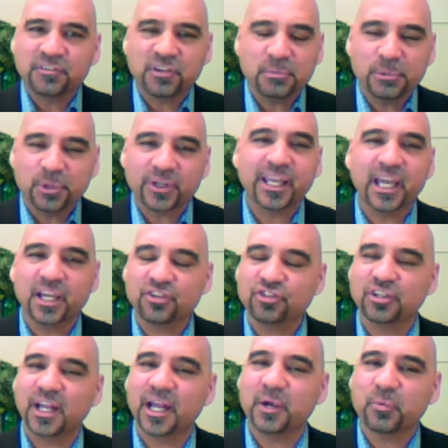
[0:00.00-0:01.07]

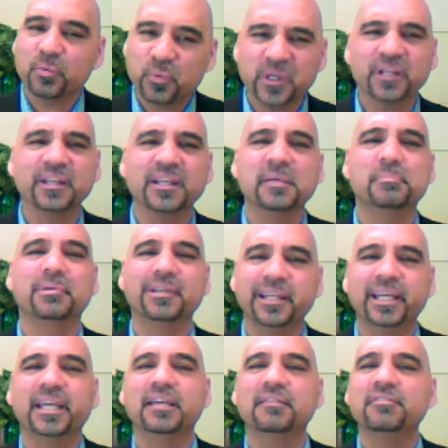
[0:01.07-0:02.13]
communication, I really
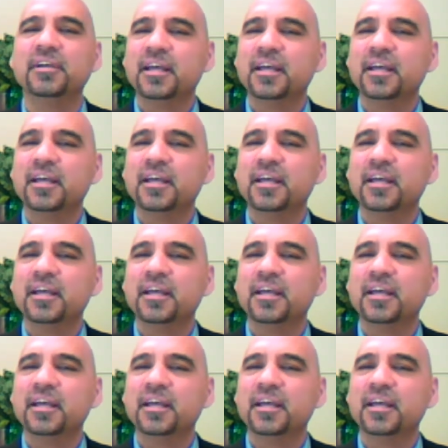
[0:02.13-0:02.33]
believe